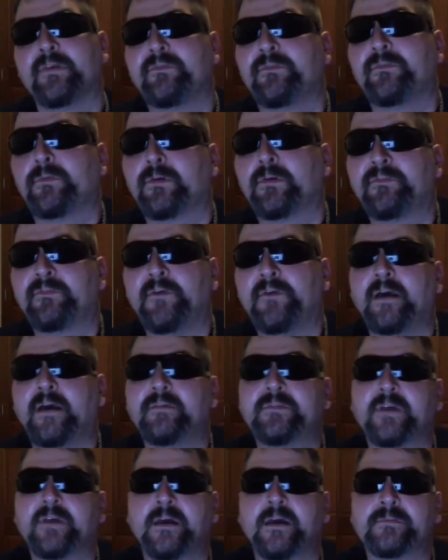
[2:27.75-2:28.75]
4,
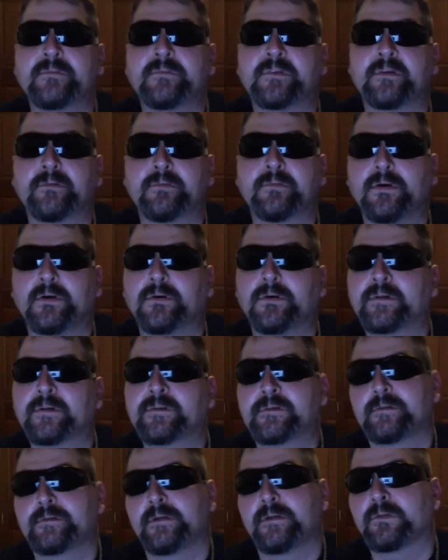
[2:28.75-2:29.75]
5 times in a row could
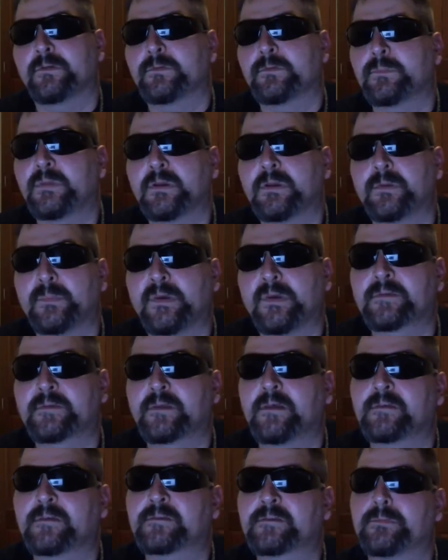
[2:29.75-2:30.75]
turn out to be your best
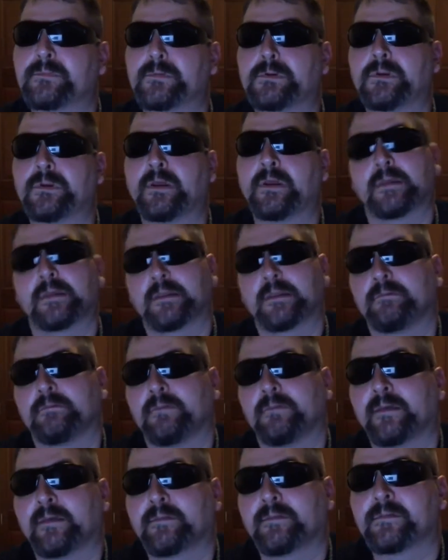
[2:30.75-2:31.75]
customer,
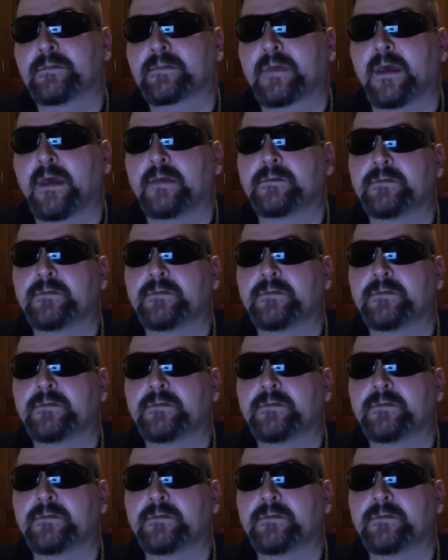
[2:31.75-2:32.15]
like this guy.